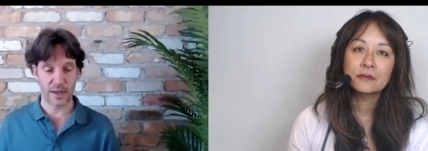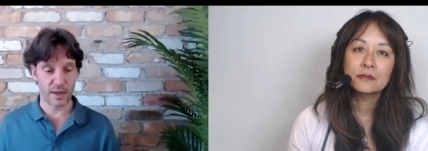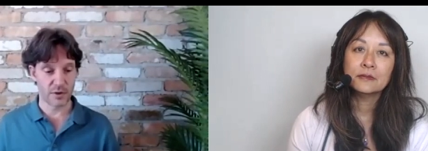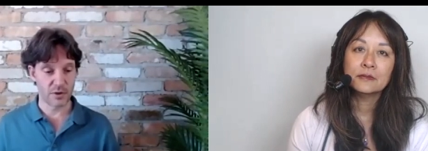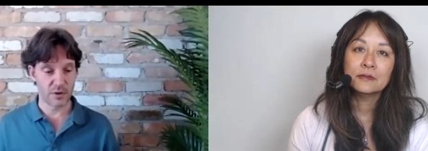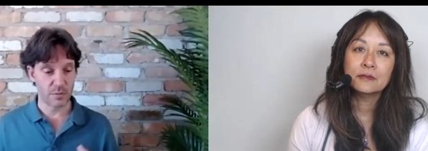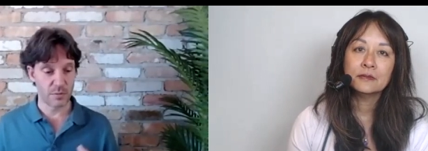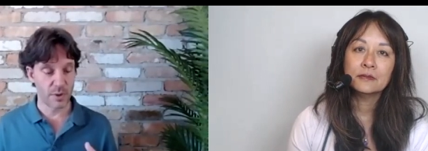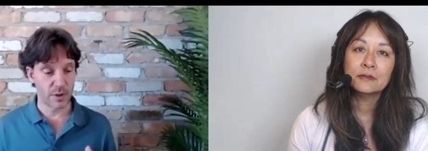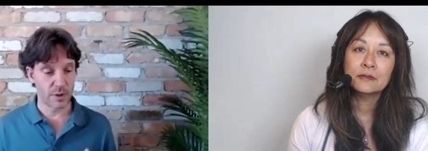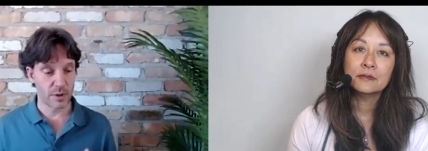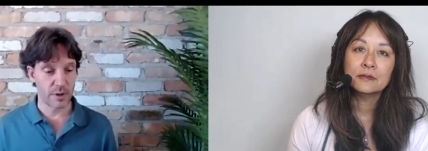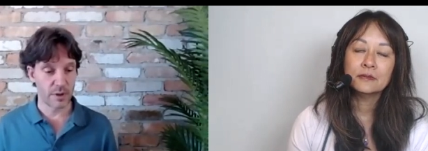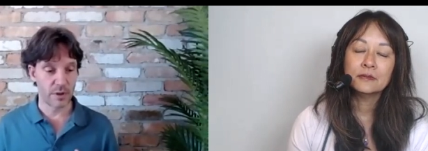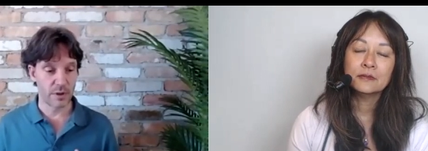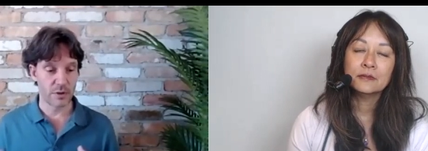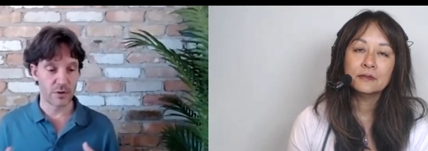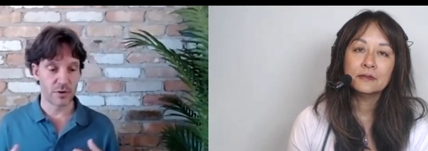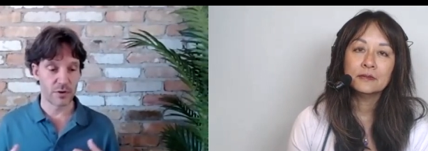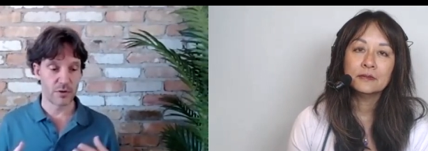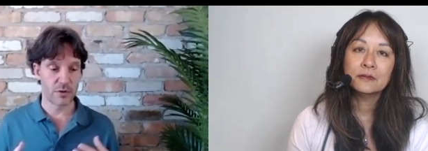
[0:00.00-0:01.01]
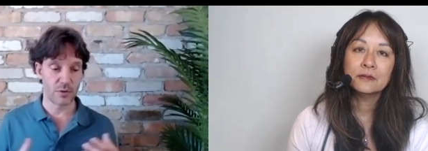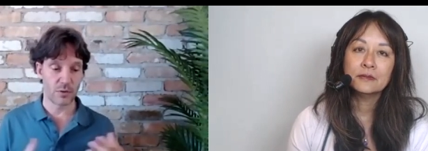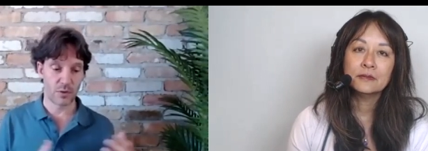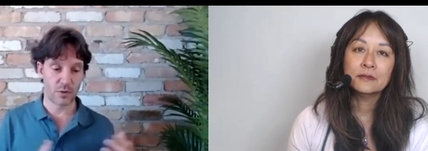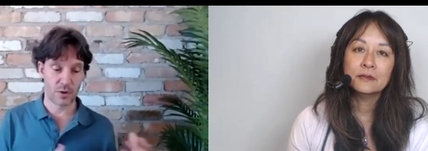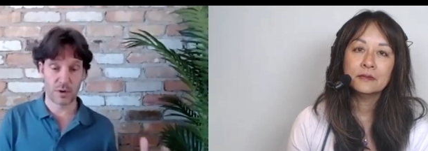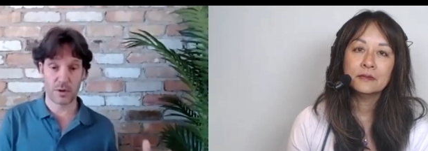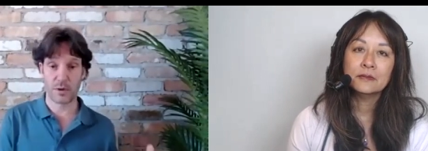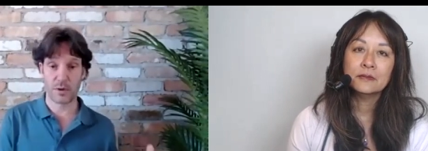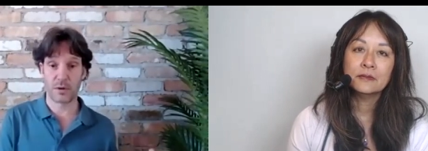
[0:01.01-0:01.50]
Speaker 1: experiences
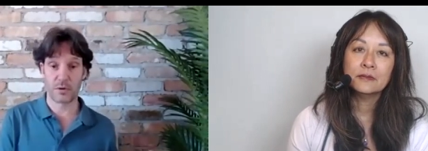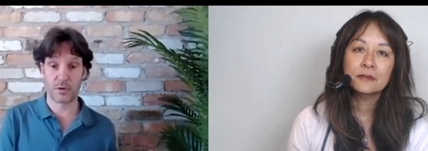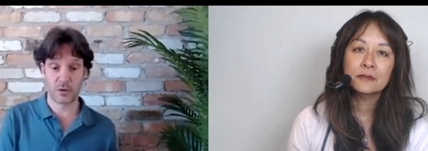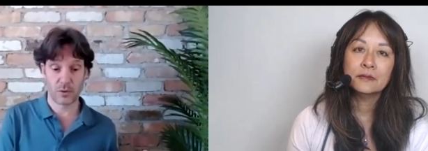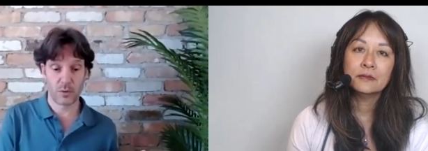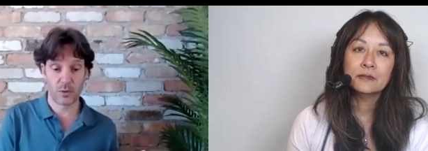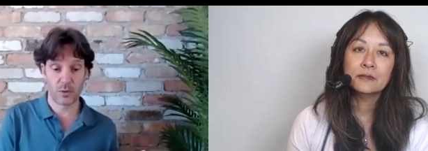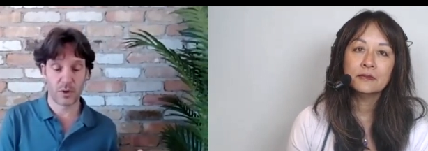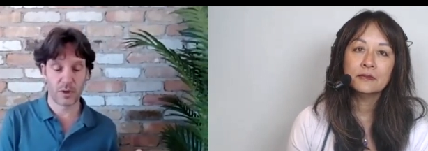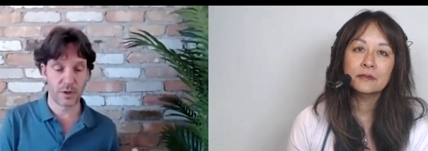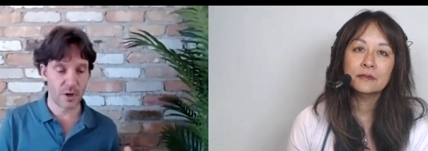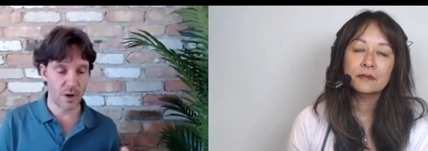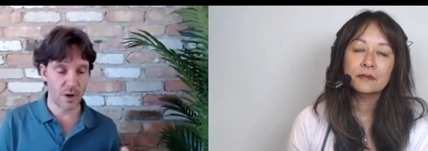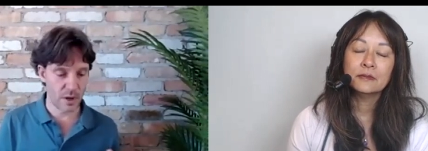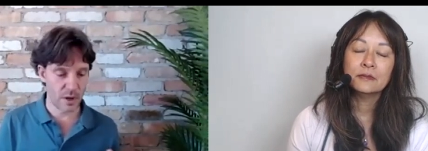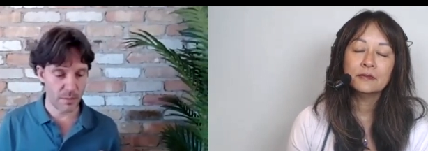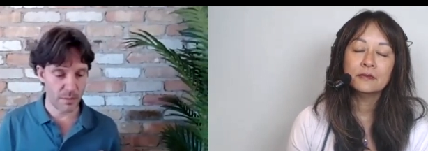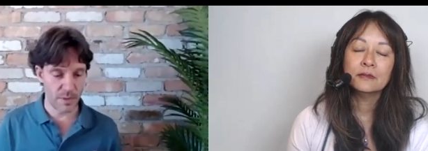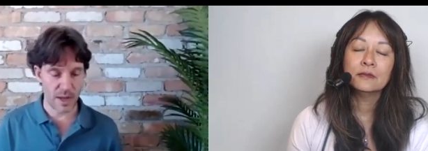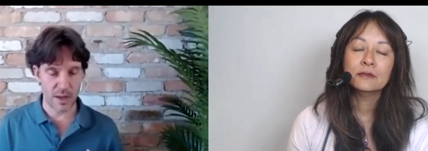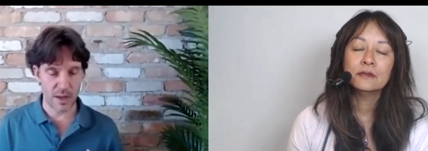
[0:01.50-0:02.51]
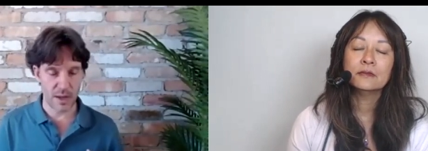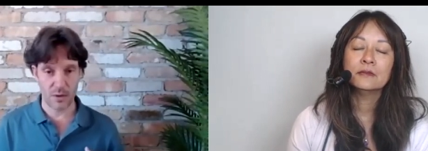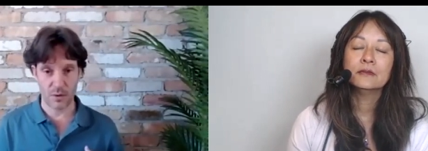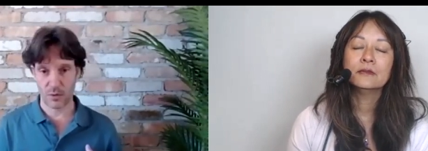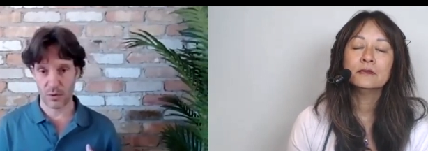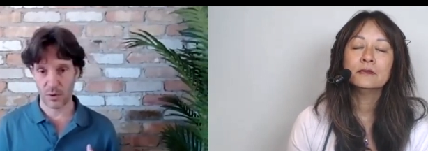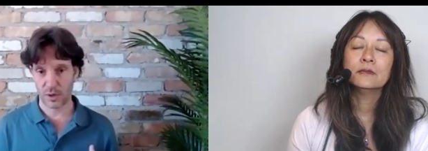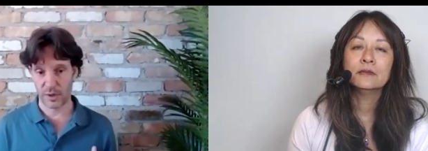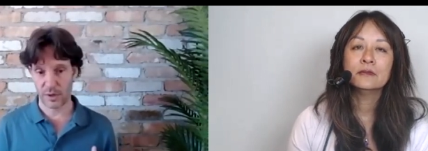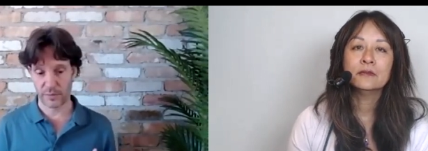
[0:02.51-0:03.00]
or stored karma or
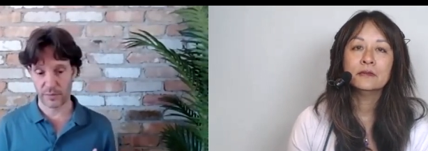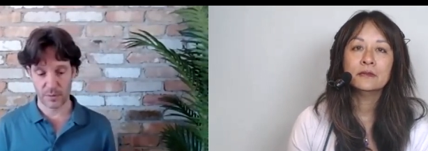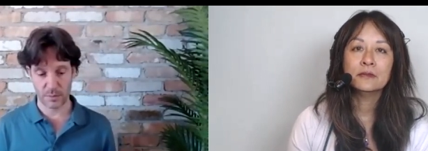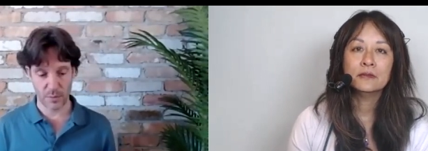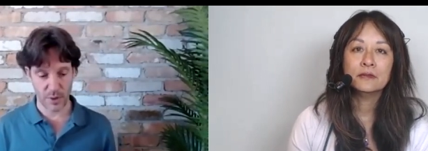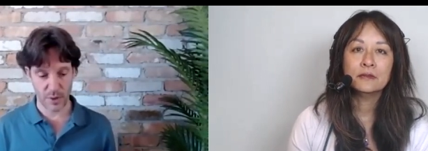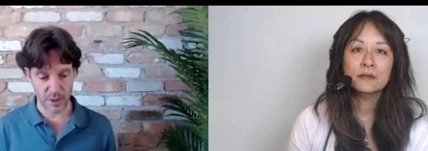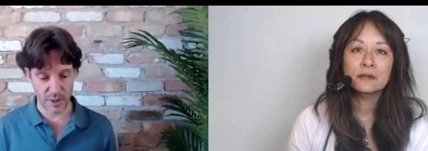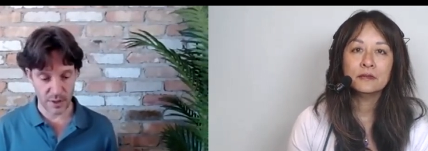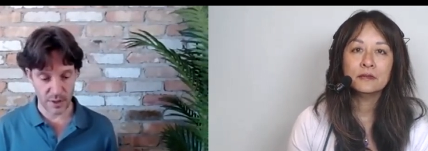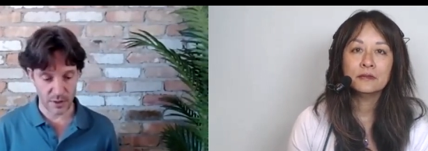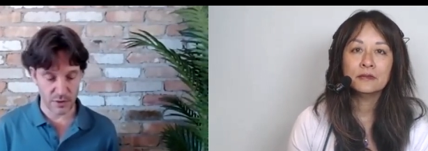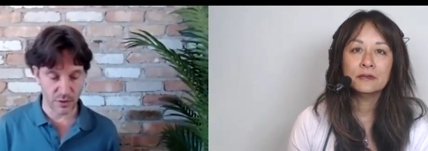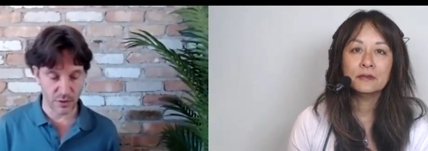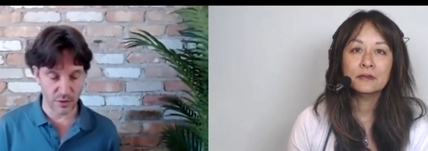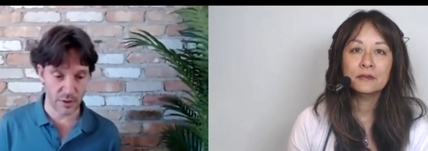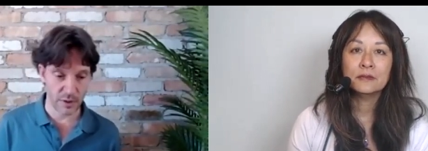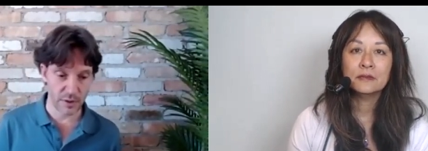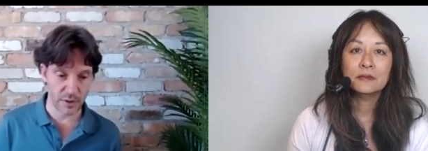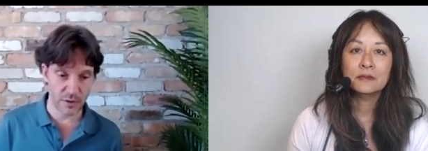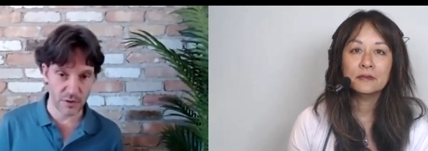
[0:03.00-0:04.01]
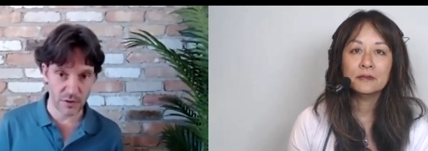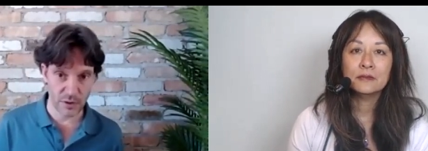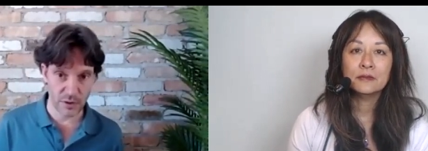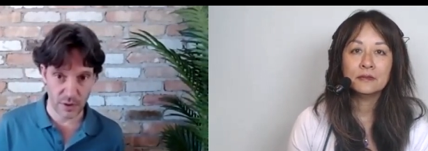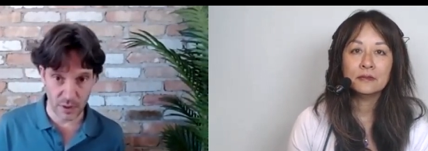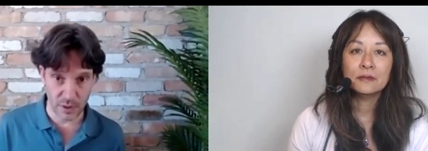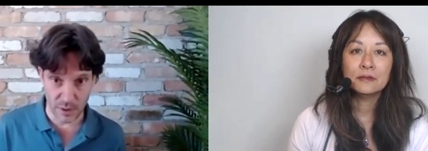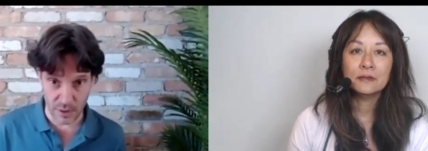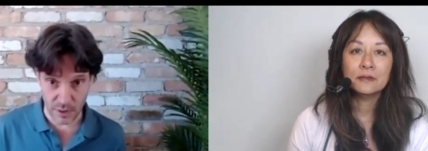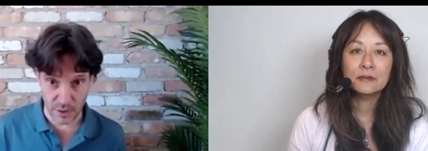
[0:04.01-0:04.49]
if the body is on its
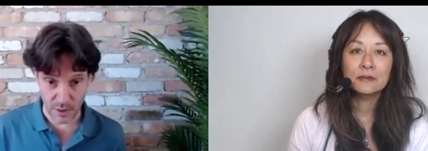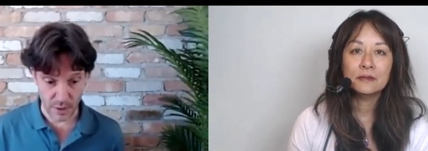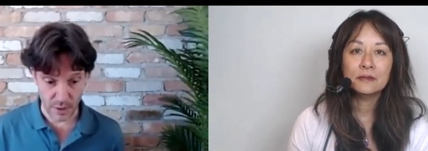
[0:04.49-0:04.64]
uh,